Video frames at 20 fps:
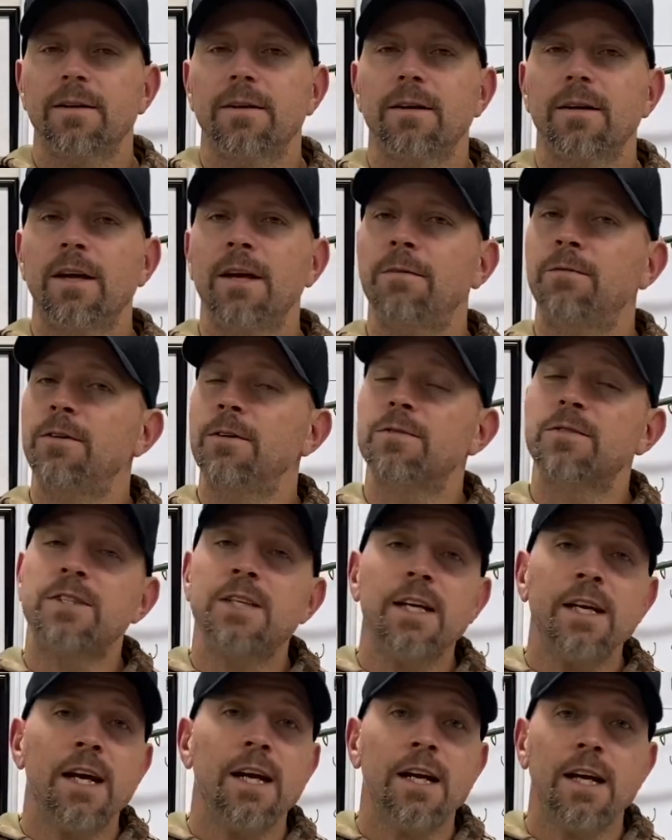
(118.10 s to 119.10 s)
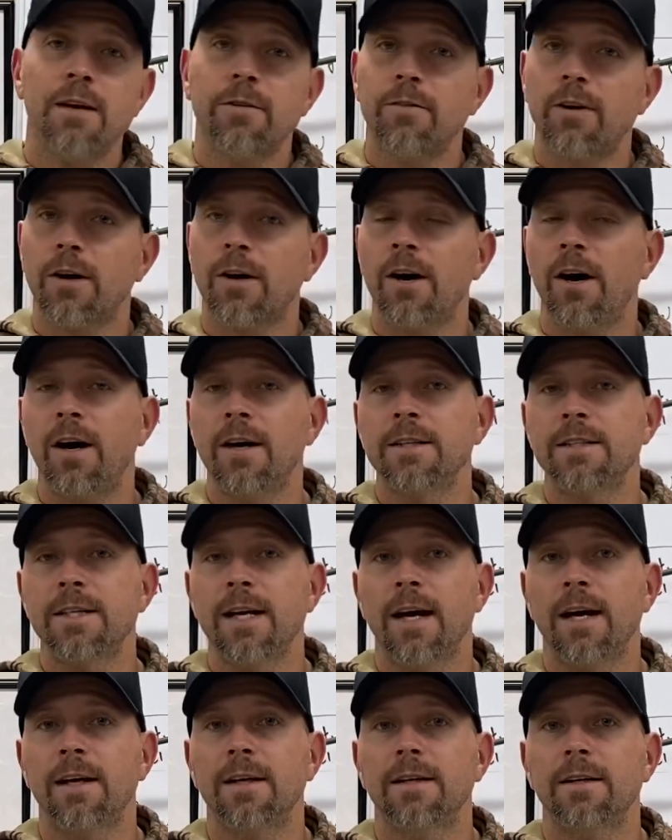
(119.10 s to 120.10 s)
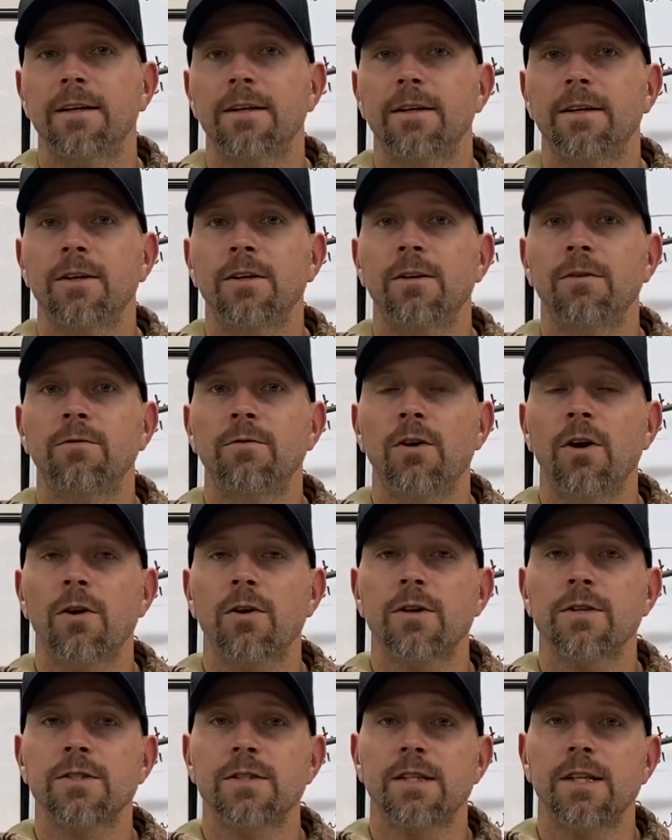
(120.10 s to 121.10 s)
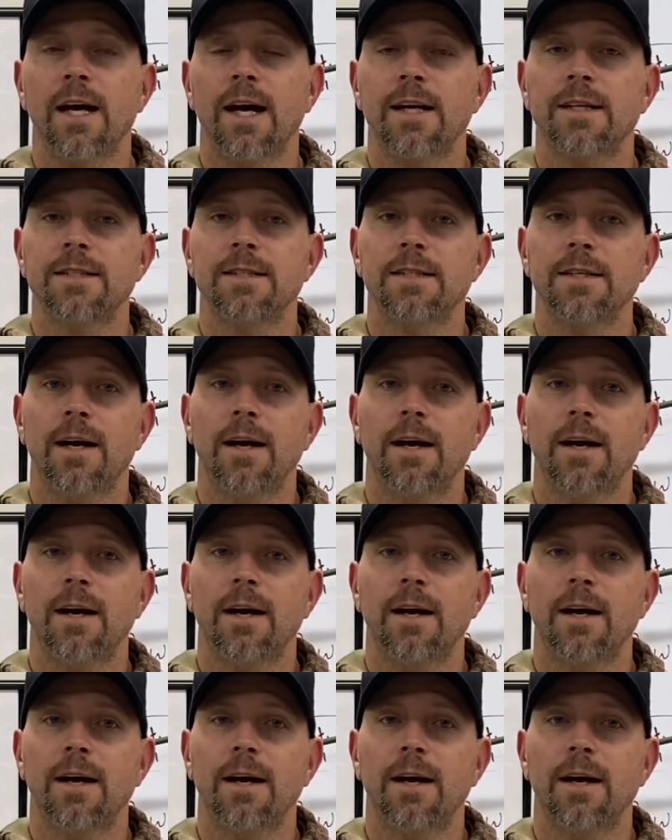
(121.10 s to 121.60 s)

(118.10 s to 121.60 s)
if you've seen any of our content, you've noticed that